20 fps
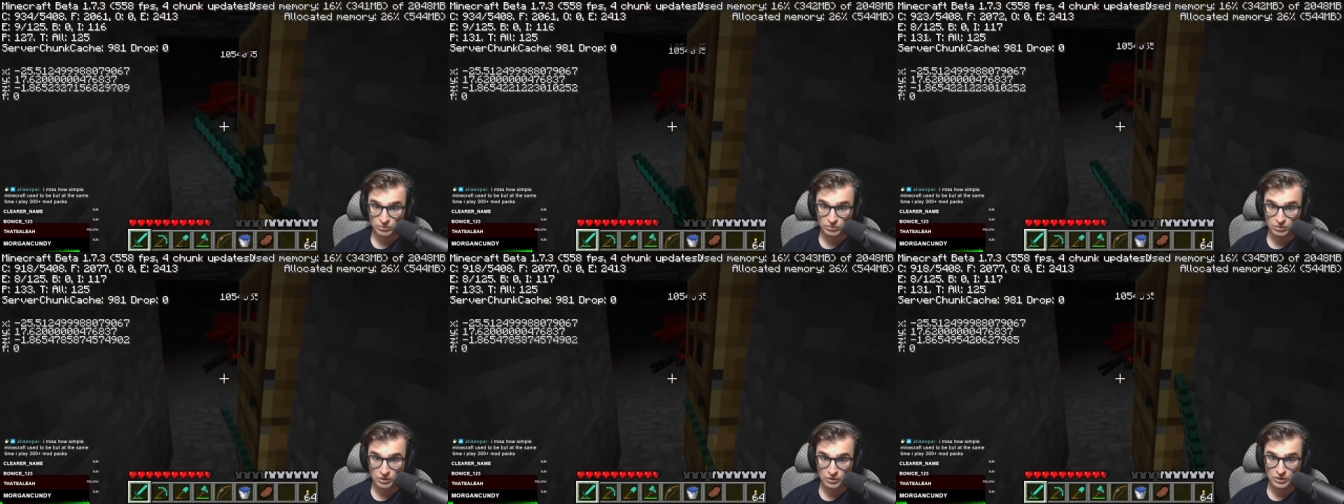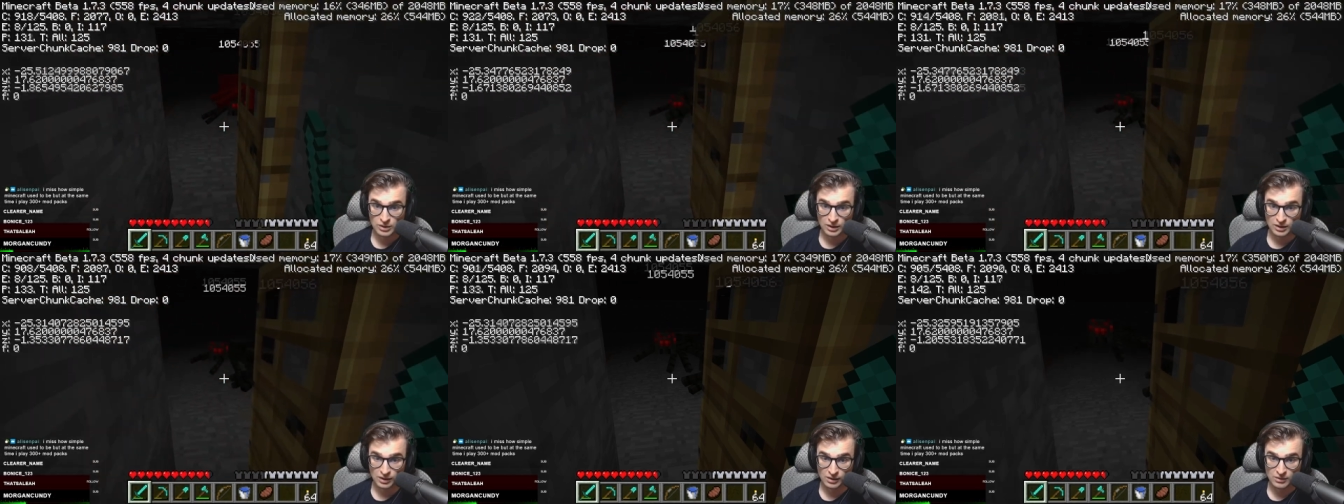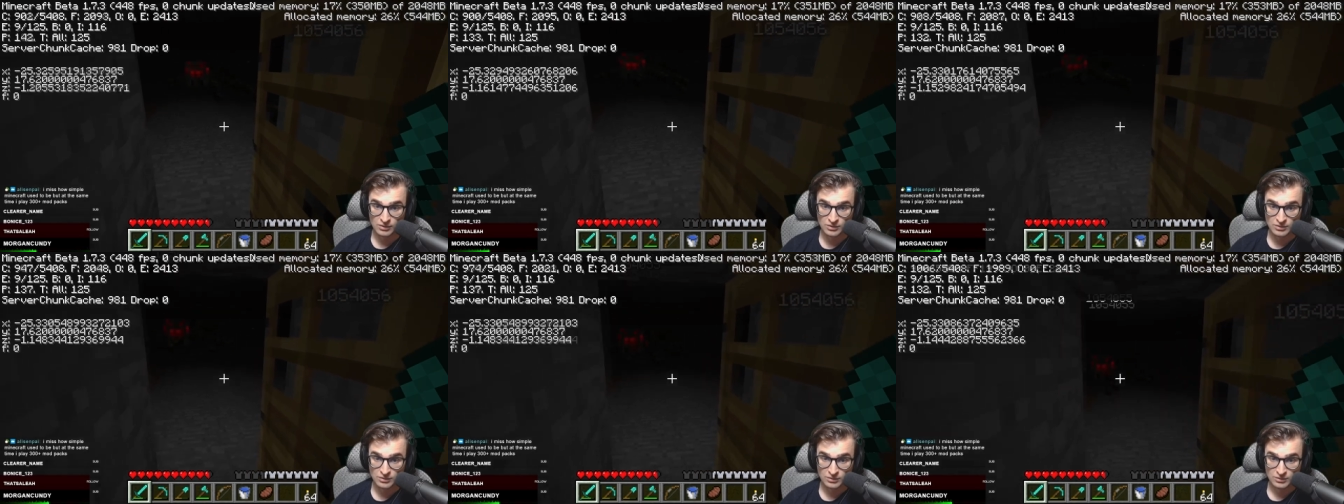
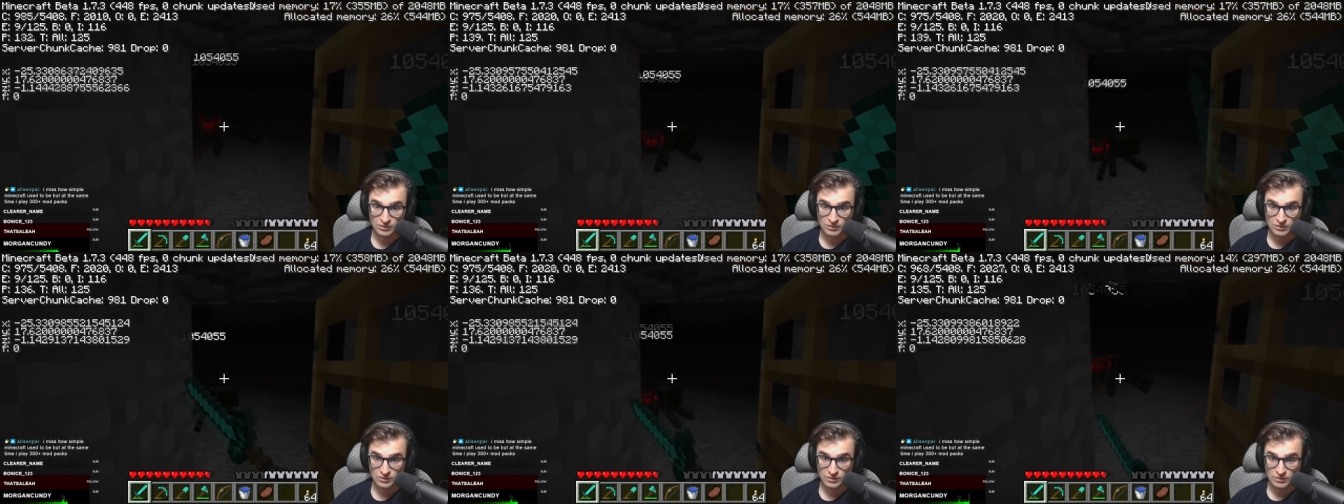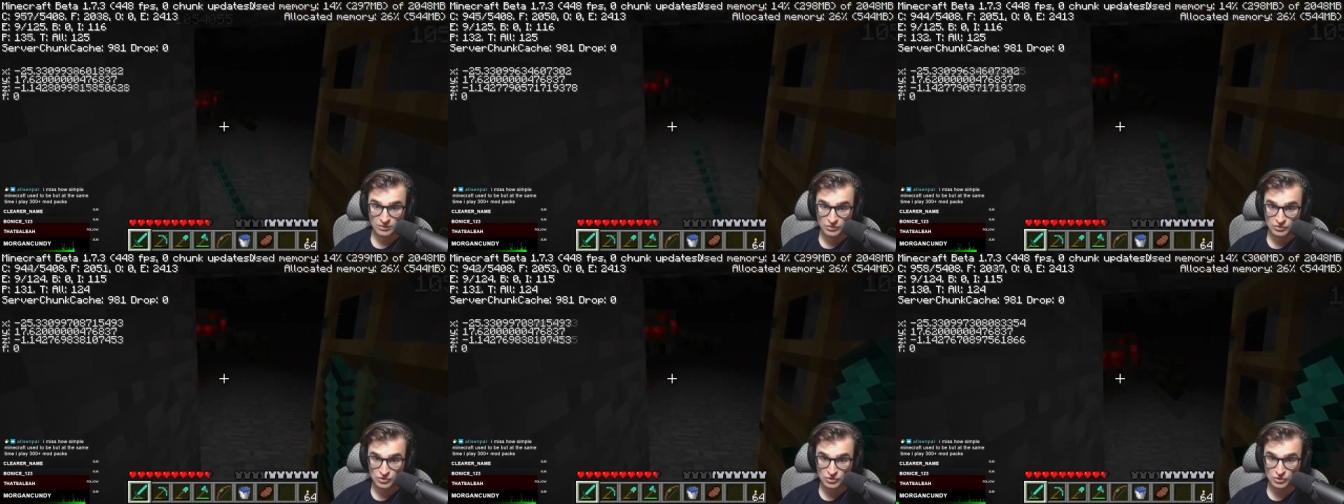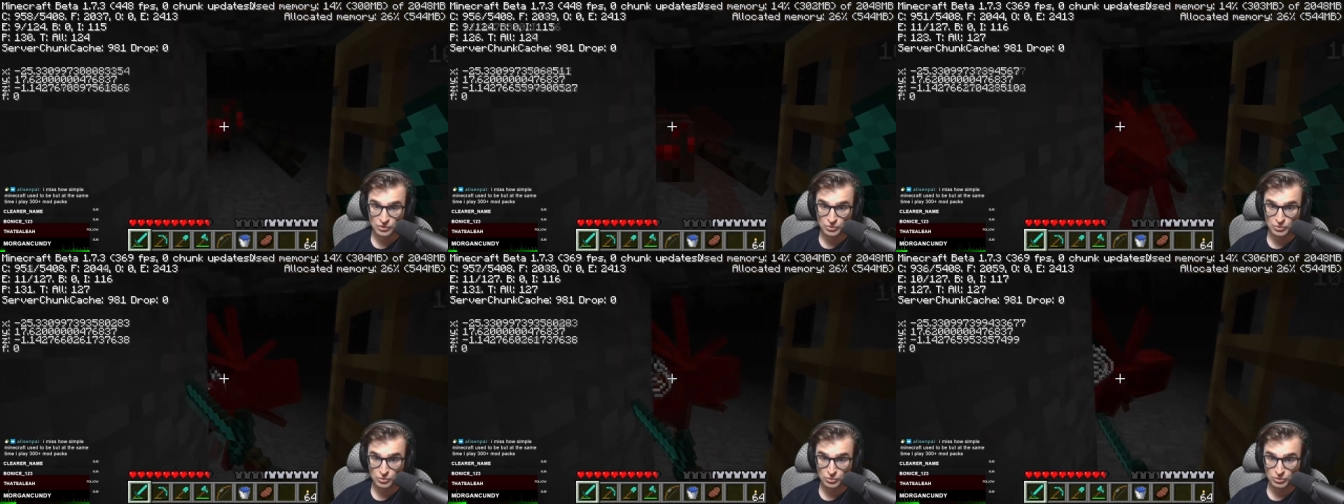Okay.
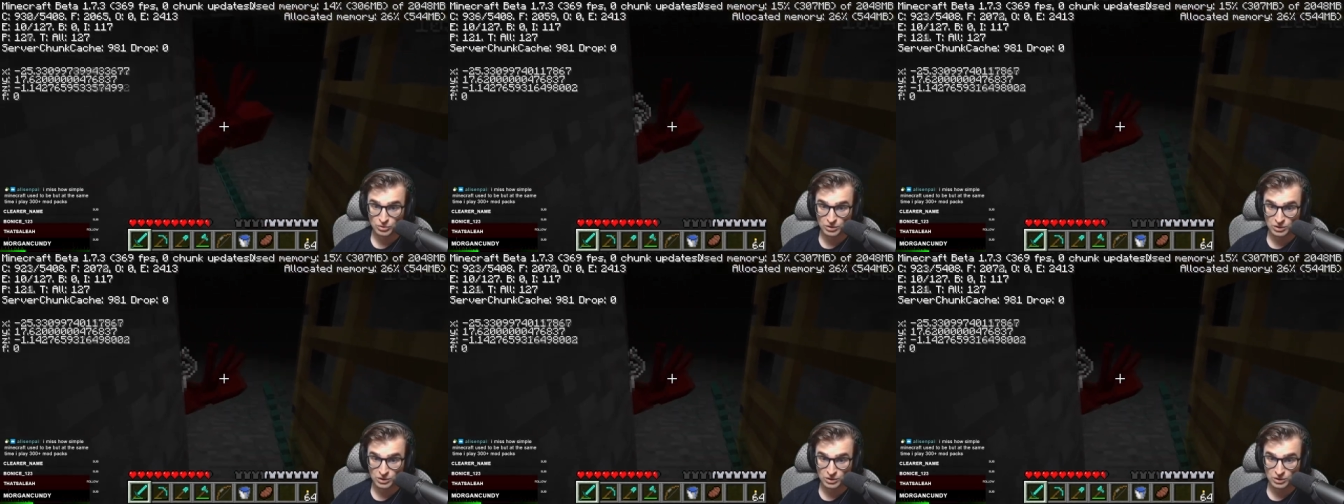So,